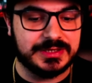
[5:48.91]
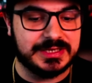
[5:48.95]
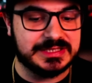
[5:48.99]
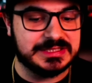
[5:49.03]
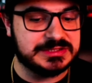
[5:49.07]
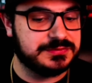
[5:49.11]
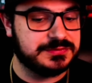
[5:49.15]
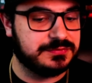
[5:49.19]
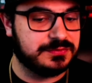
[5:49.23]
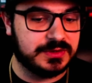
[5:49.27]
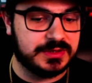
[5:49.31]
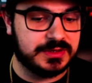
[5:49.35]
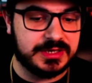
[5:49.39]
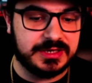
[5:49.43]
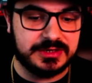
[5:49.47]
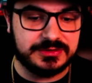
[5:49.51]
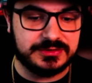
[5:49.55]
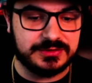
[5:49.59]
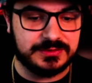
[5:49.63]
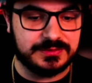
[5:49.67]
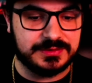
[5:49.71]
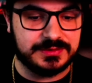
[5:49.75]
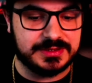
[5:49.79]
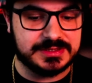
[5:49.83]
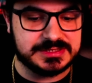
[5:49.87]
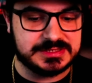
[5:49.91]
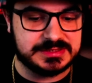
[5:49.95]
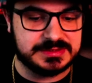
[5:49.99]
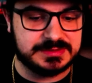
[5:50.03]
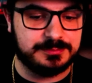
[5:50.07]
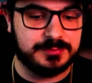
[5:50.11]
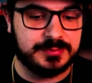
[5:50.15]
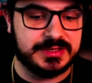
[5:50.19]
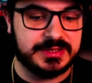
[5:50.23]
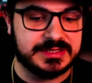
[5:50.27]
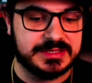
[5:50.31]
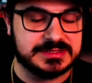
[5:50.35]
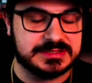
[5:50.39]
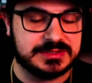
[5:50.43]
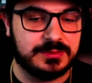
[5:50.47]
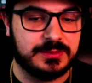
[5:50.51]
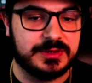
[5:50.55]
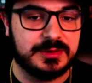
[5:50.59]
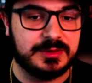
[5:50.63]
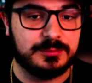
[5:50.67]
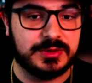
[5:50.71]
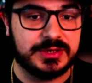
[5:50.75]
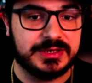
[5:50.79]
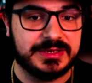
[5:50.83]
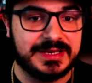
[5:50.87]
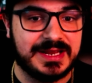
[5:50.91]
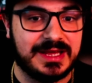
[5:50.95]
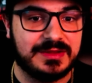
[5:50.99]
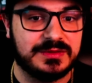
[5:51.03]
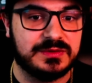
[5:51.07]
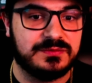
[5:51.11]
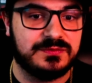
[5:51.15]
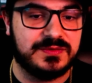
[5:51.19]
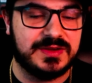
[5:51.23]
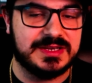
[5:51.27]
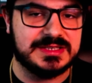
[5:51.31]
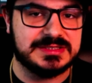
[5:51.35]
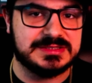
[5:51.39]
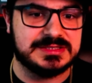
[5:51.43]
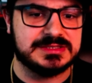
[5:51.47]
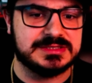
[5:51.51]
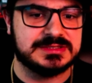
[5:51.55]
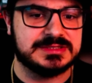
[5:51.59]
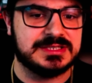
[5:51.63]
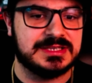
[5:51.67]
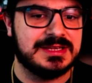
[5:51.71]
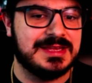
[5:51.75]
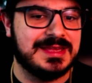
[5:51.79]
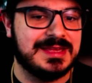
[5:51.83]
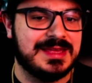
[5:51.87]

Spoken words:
It's free to do this, but it's going to bring down the faces.